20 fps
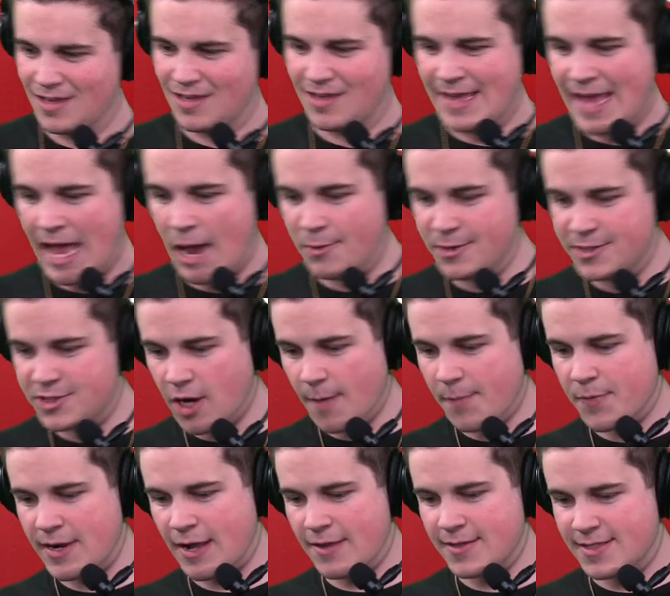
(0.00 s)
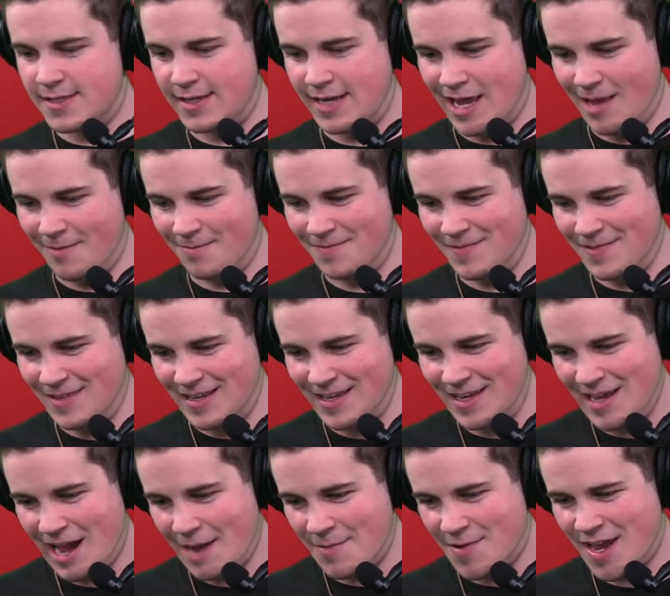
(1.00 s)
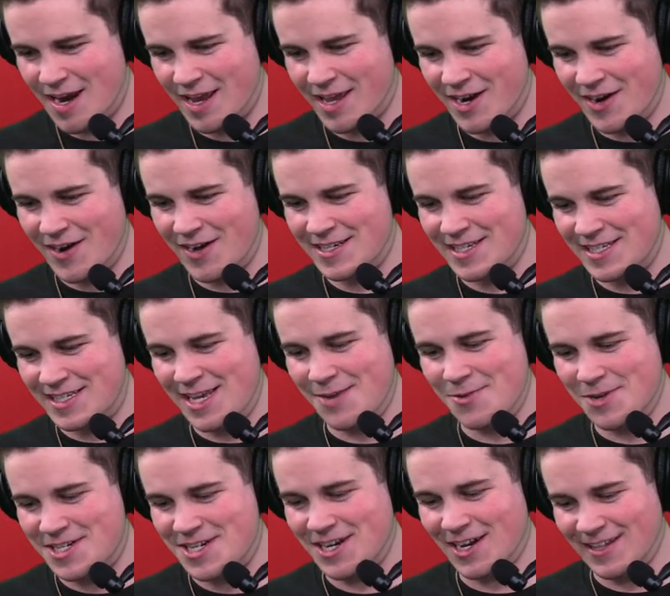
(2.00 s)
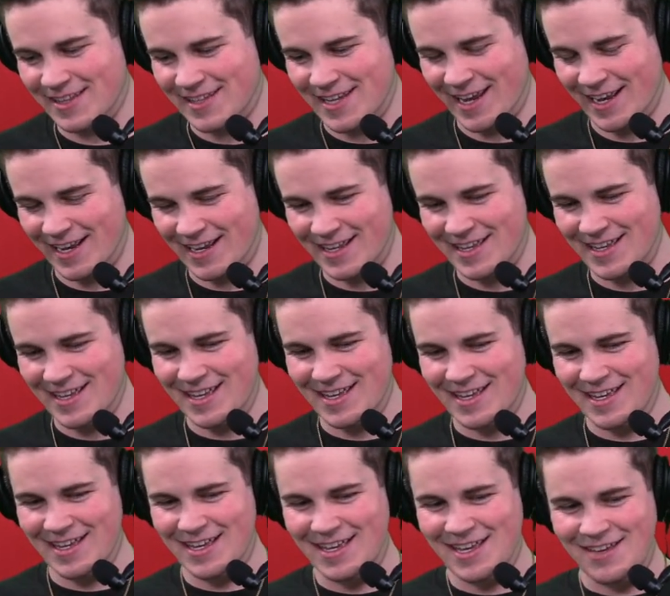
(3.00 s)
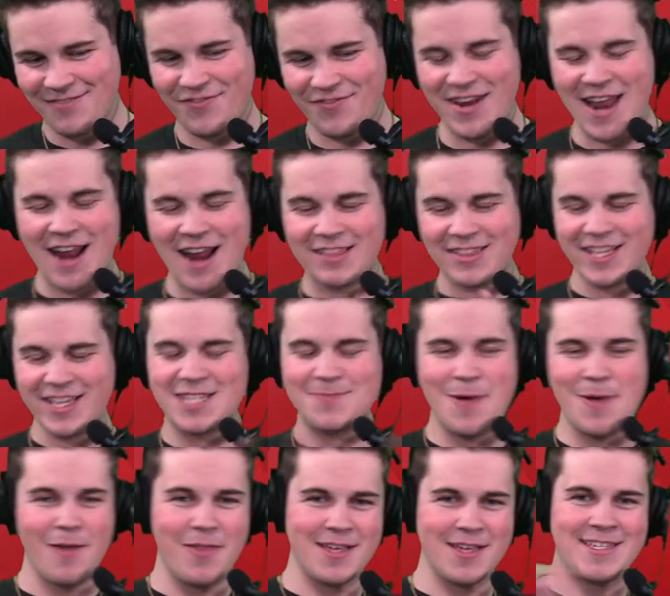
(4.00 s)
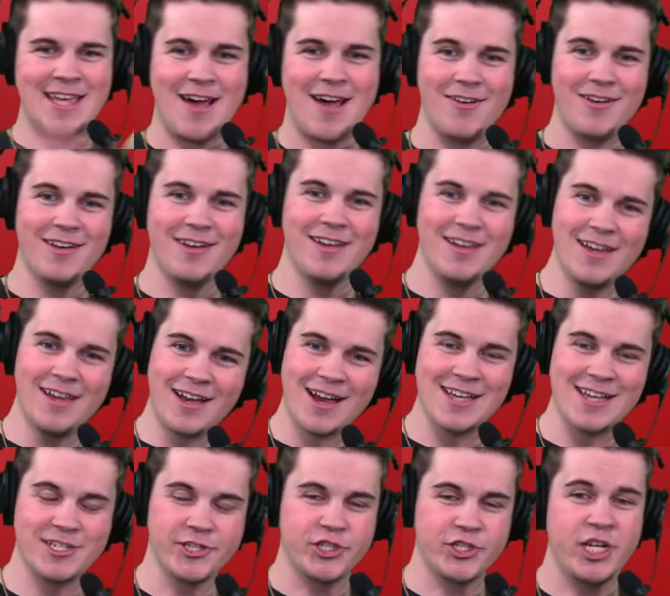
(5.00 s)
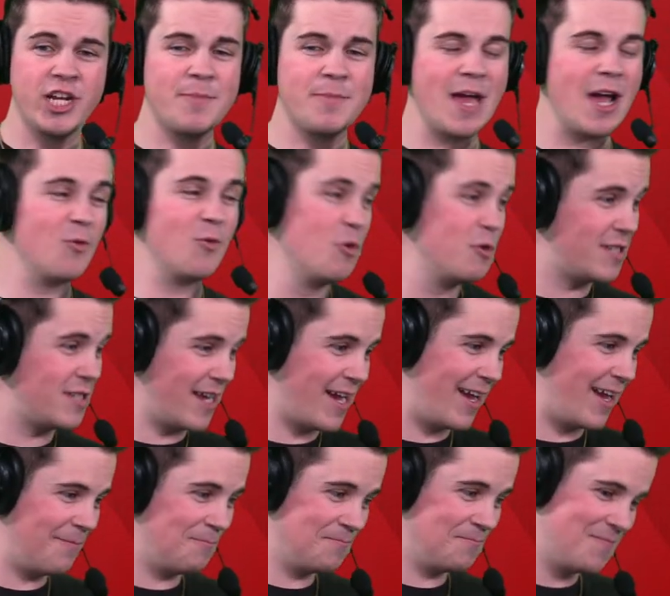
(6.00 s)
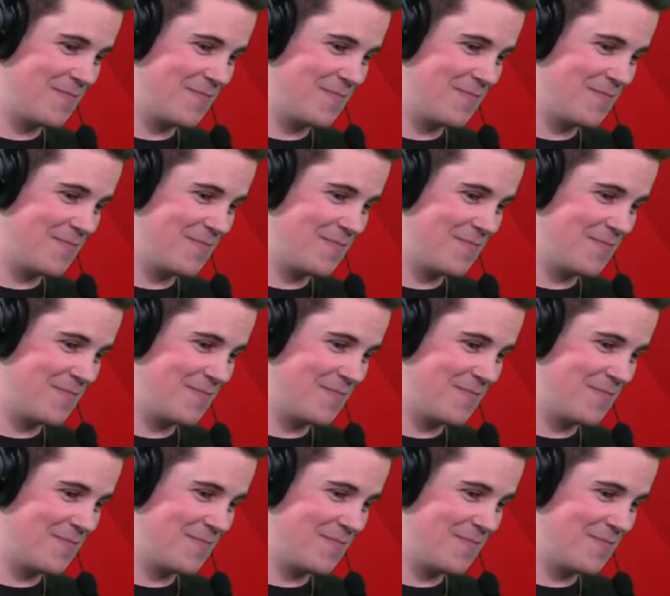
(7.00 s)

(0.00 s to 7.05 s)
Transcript: How would y'all pronounce the name? I'm kind of curious to see what y'all think. Phonetically spell this out. Because it's Chidobe Awuzie.